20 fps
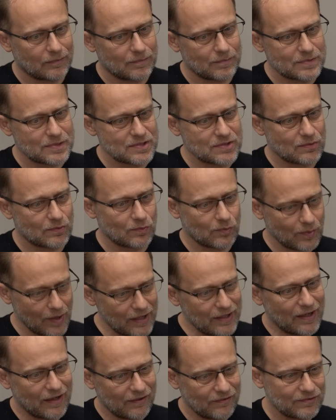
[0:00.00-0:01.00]
So
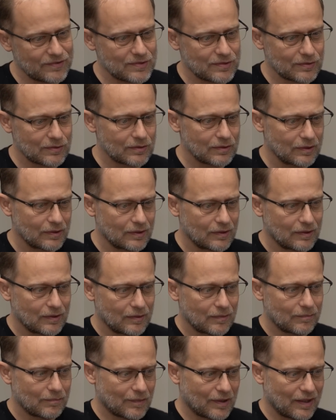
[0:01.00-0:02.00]
right after
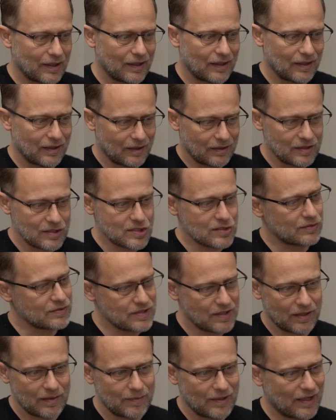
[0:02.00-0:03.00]
my initial
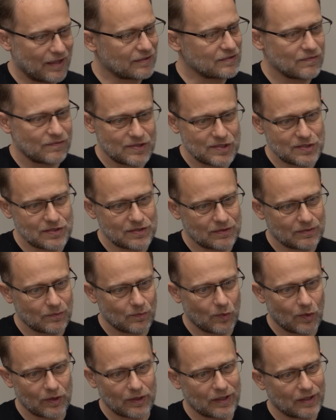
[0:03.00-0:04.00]
time at Activision
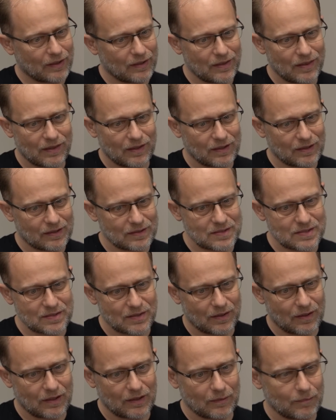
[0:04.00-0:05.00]
working on things
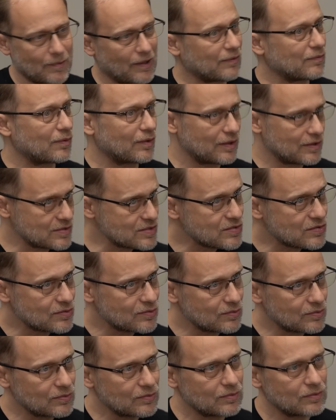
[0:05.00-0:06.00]
like MechWarrior
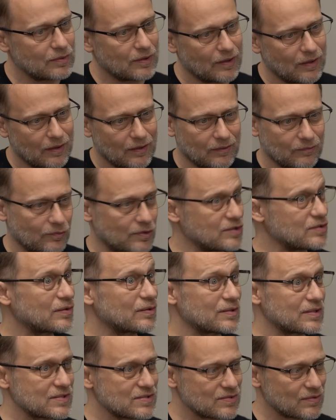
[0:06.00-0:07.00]
2 and
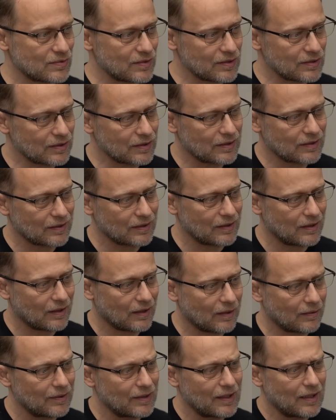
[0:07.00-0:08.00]
Return to Zork,
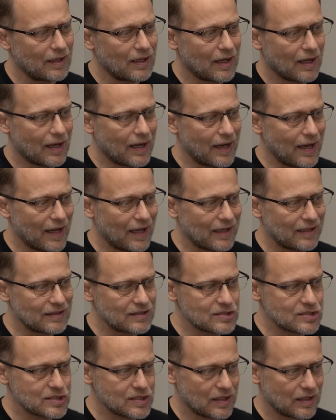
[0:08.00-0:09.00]
I had
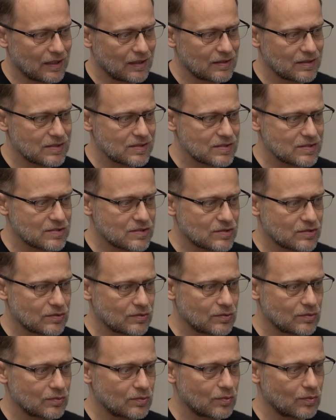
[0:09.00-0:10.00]
a chance
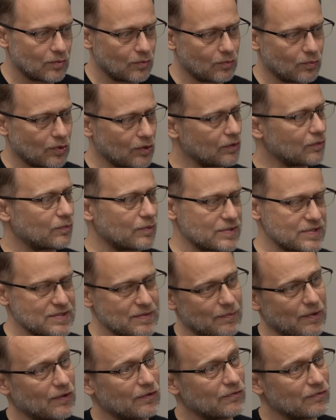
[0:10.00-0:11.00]
to work with
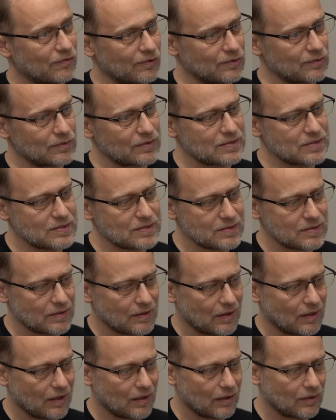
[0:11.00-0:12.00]
some other folks
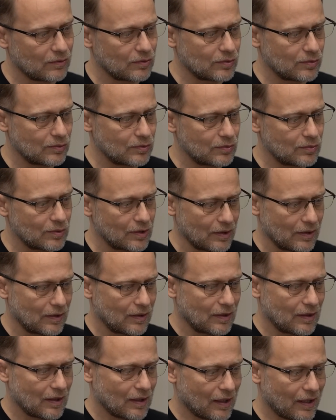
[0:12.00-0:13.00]
who
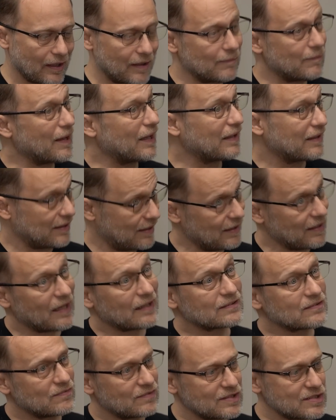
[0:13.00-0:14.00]
I had met at
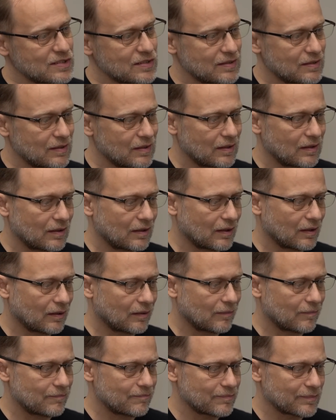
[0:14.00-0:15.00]

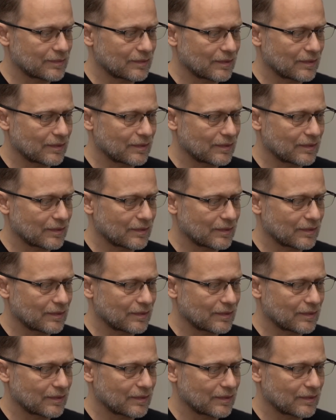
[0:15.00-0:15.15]
Activision